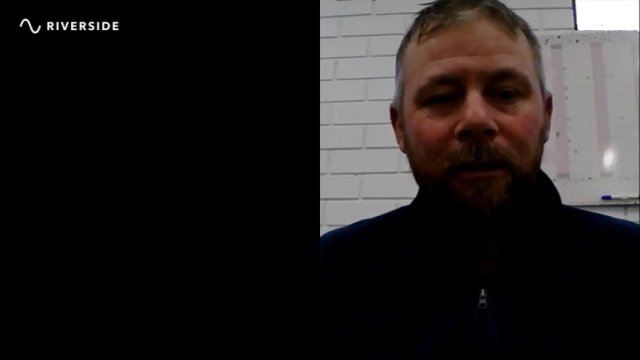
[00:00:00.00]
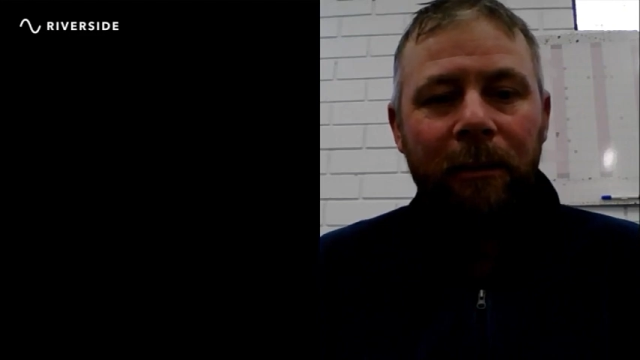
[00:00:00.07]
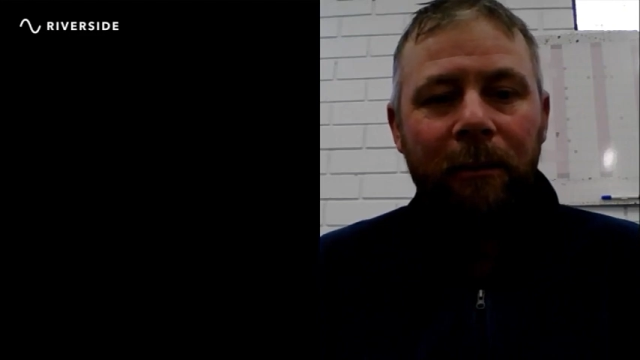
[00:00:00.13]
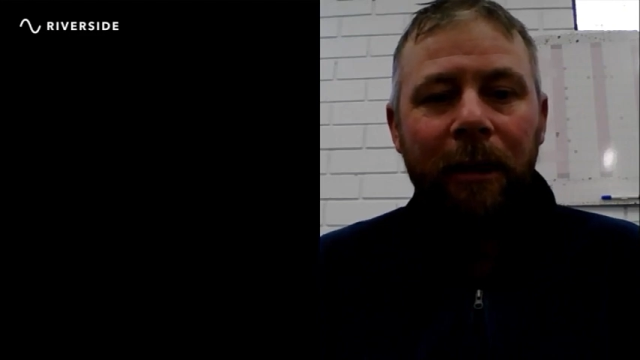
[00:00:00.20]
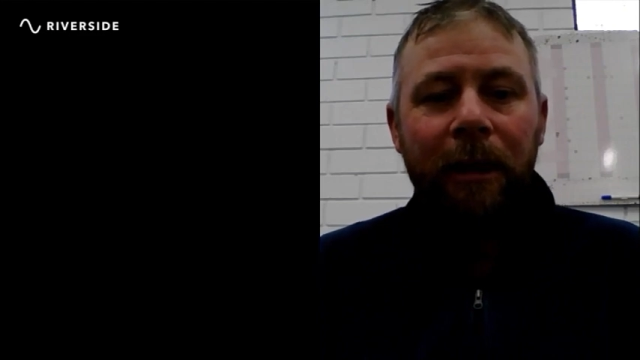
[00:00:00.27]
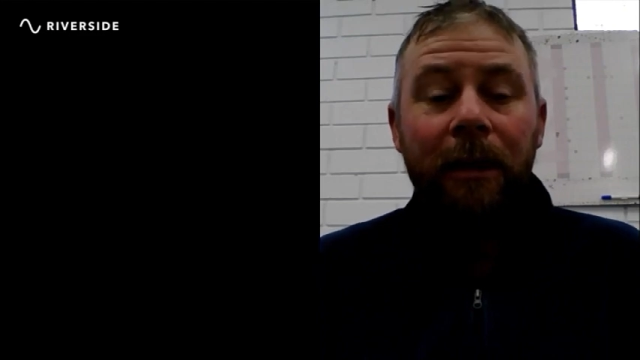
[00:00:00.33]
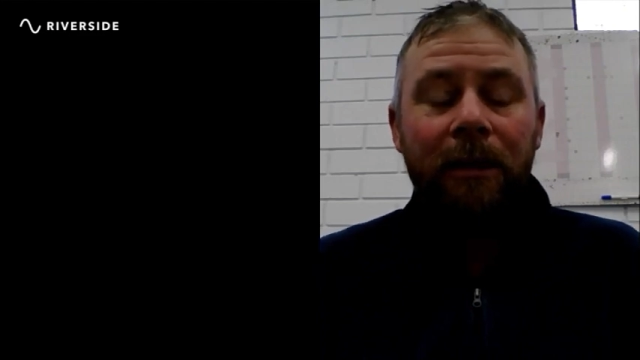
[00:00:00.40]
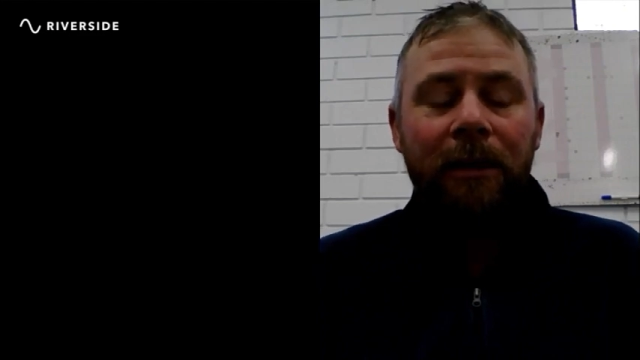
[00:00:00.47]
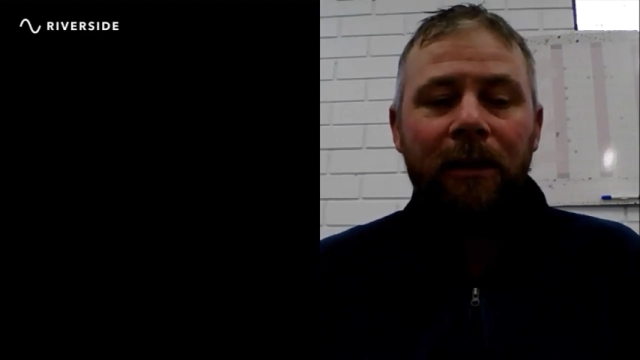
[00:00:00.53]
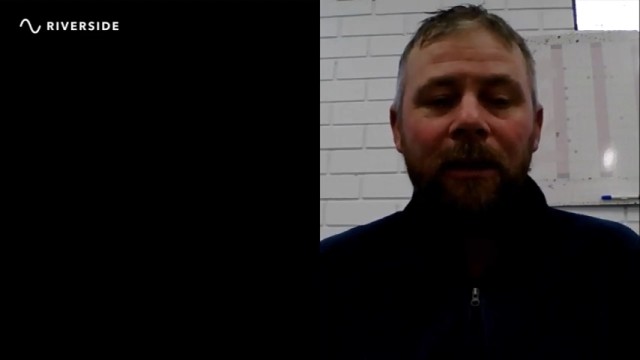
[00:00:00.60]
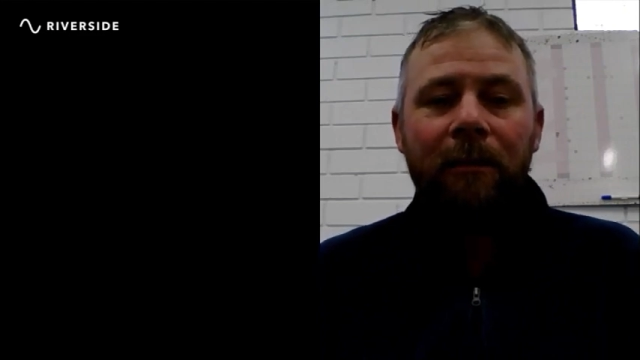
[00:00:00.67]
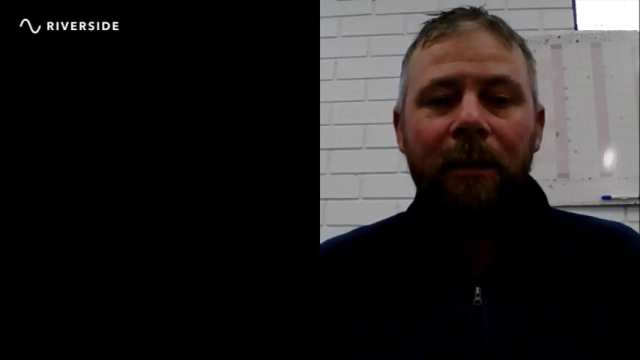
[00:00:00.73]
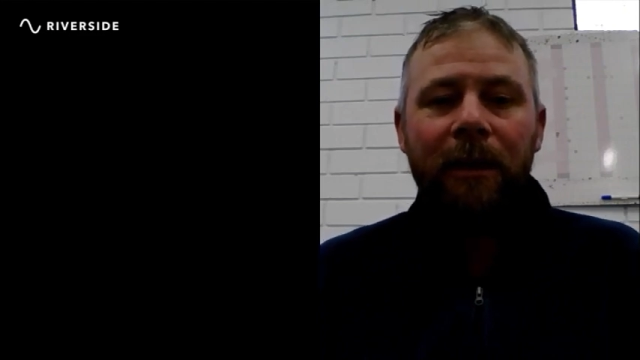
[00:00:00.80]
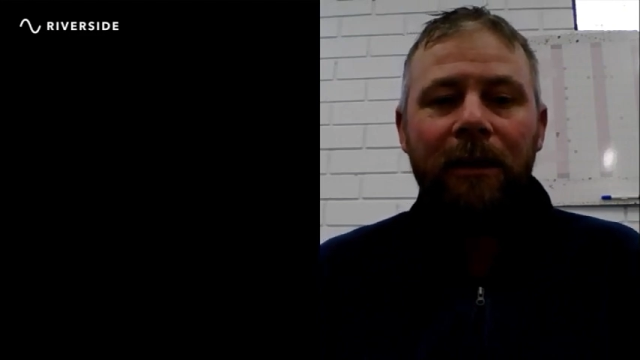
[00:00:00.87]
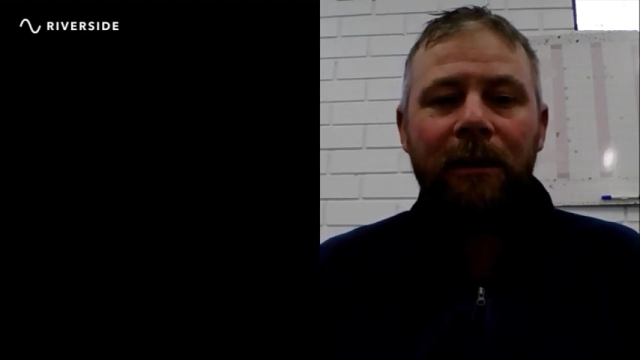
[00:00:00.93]
demand
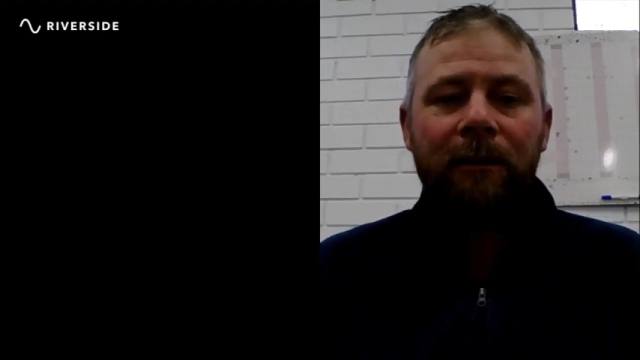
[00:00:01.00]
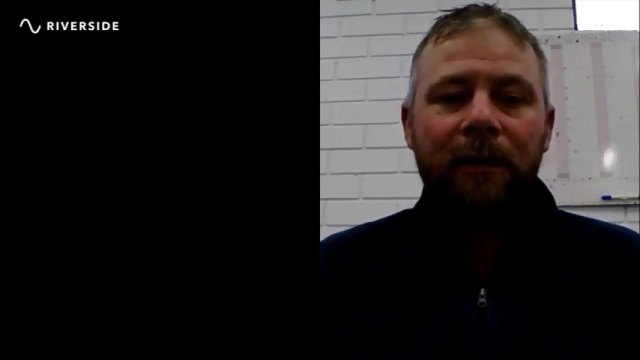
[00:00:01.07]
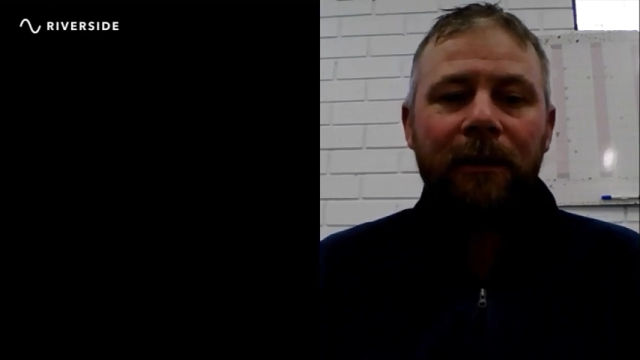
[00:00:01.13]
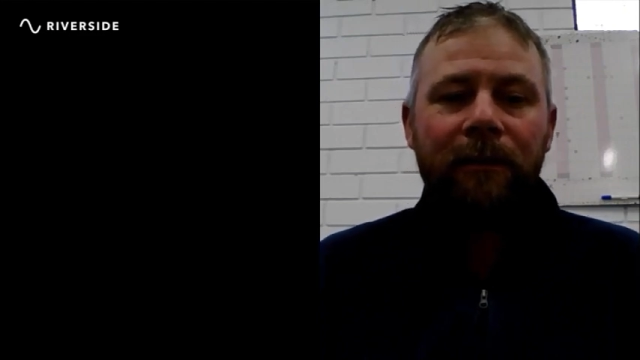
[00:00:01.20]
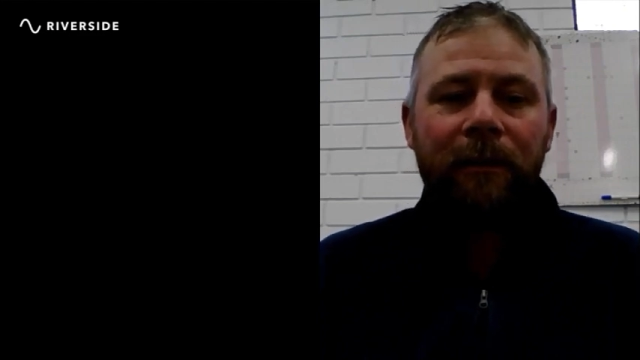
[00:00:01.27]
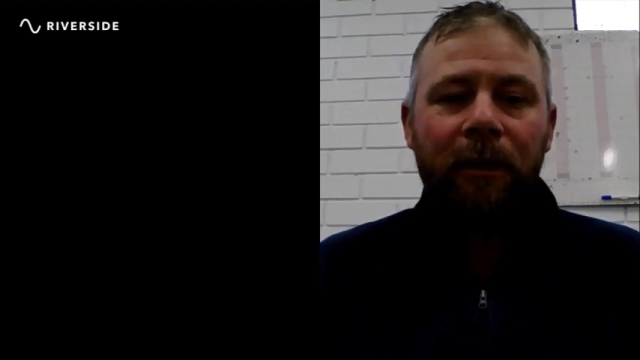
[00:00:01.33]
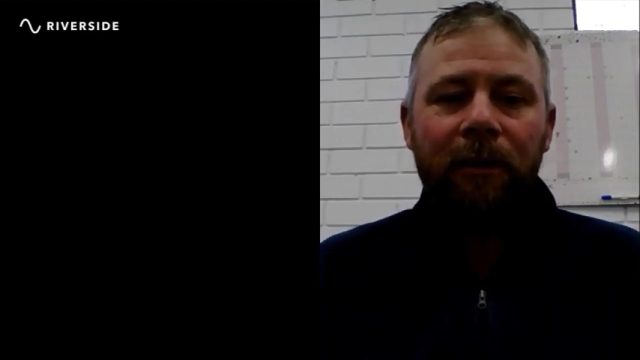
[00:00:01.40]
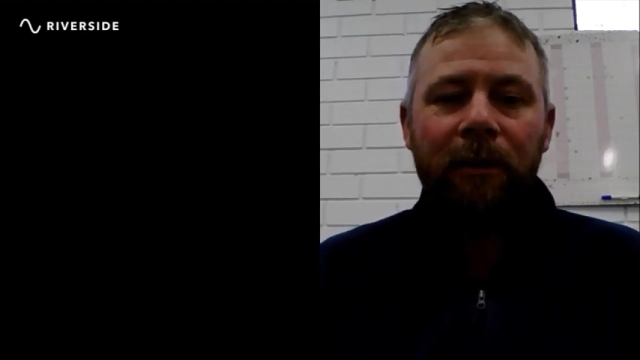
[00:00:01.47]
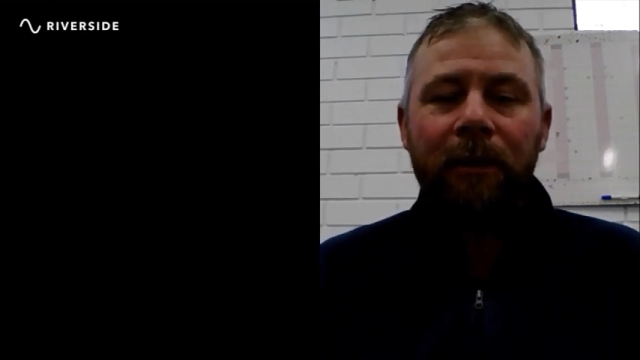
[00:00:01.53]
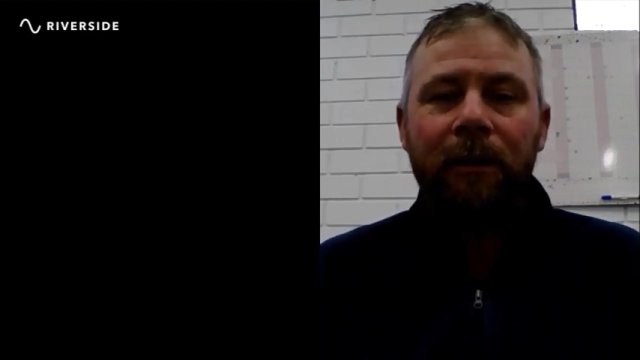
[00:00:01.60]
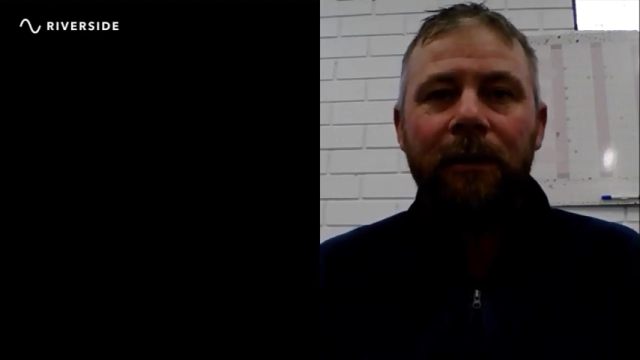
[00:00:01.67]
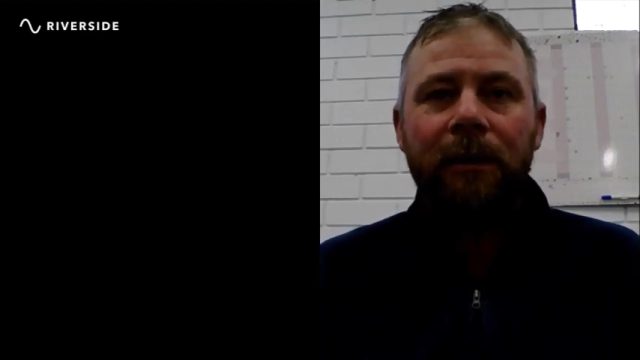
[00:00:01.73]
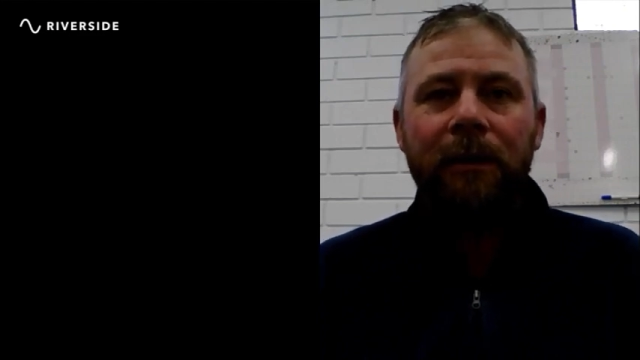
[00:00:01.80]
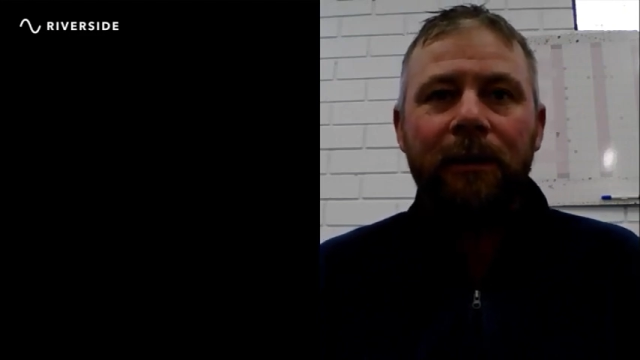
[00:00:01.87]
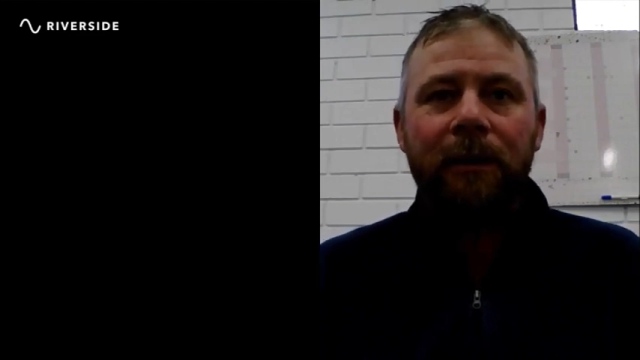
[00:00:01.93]
so much of his
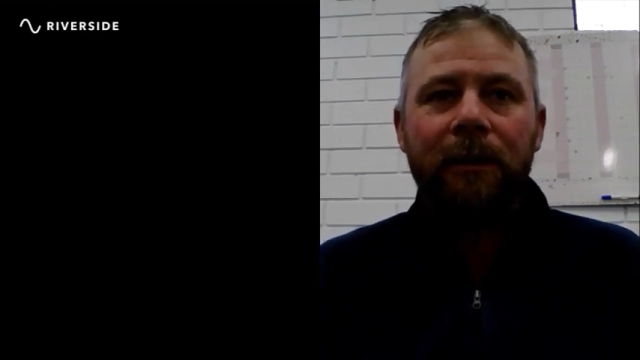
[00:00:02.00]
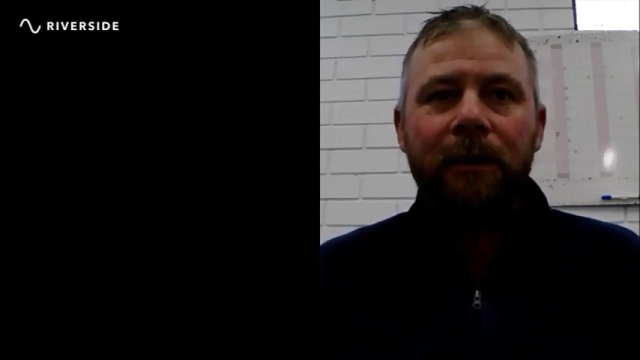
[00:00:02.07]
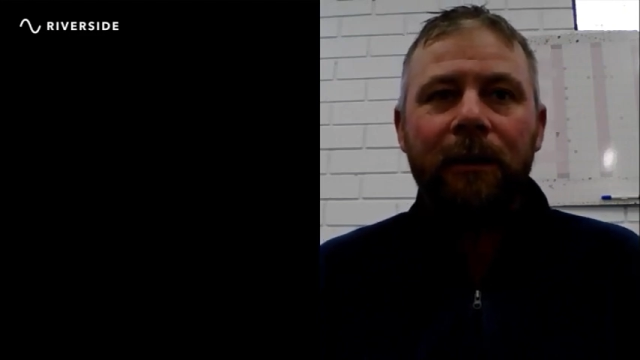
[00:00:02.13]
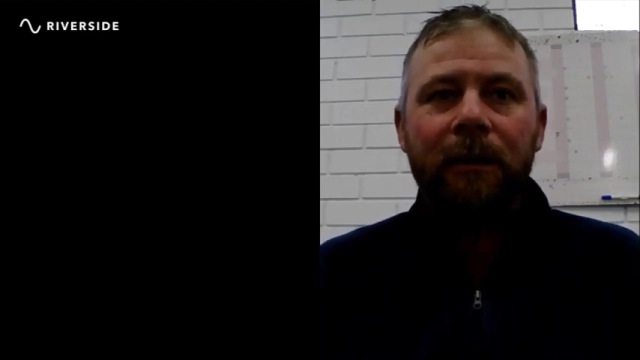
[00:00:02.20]
focus